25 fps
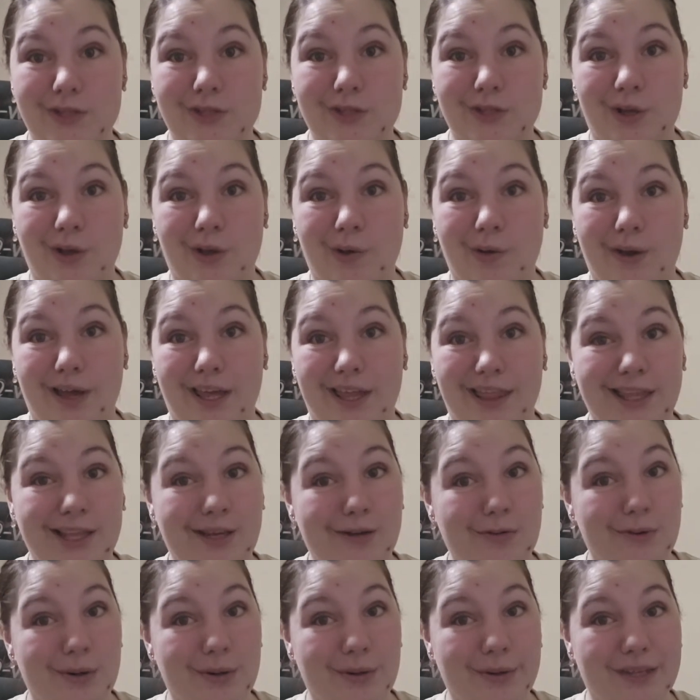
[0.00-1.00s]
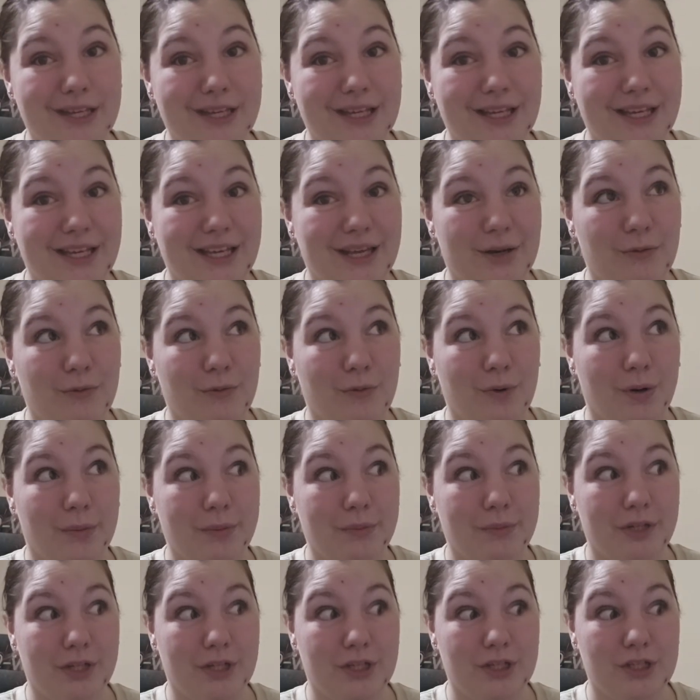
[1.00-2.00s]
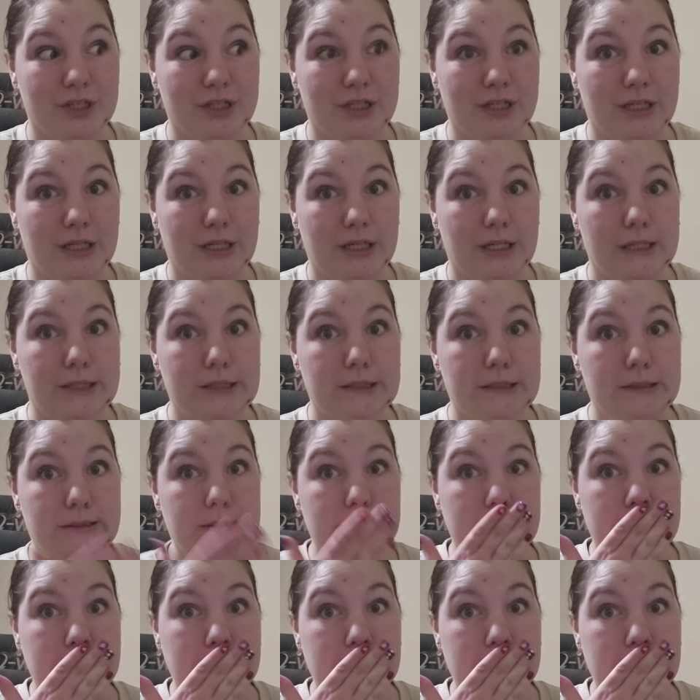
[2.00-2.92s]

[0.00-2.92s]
so I think we're only gonna get 1 plushie done.